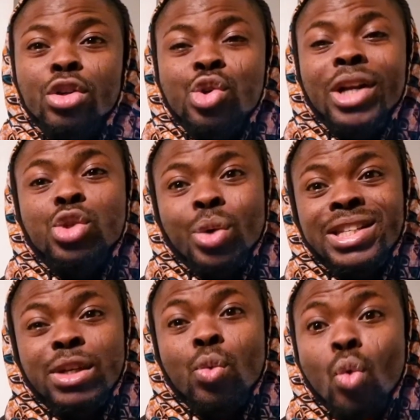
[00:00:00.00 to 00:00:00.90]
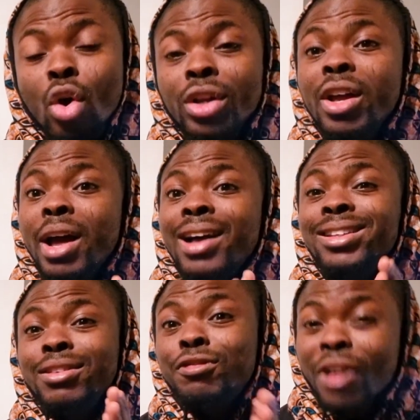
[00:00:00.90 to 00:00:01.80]
Ultra 21
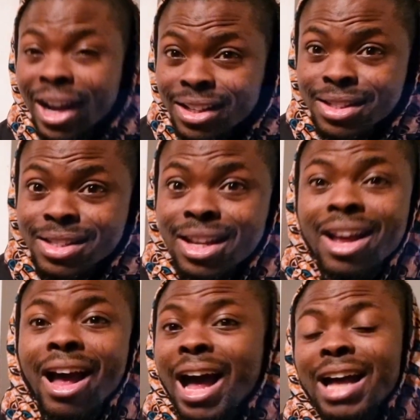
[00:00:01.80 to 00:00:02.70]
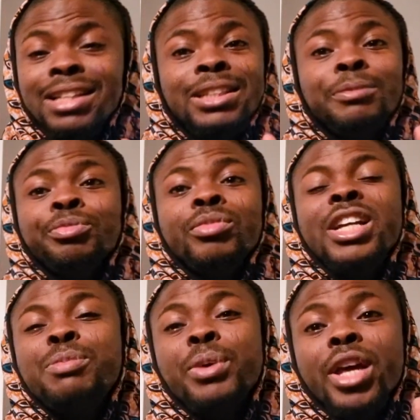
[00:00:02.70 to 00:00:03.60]
device. And
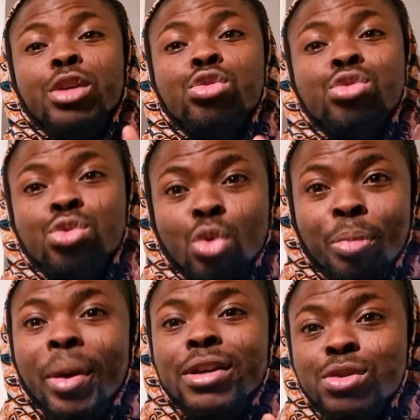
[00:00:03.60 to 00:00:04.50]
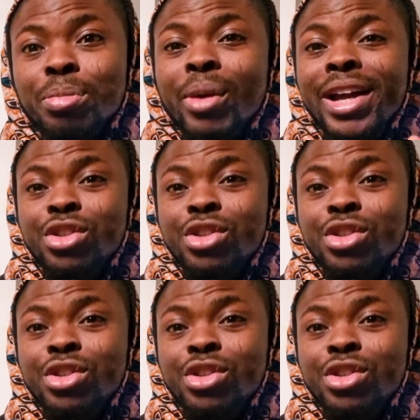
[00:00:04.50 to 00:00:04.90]
it's been a super, super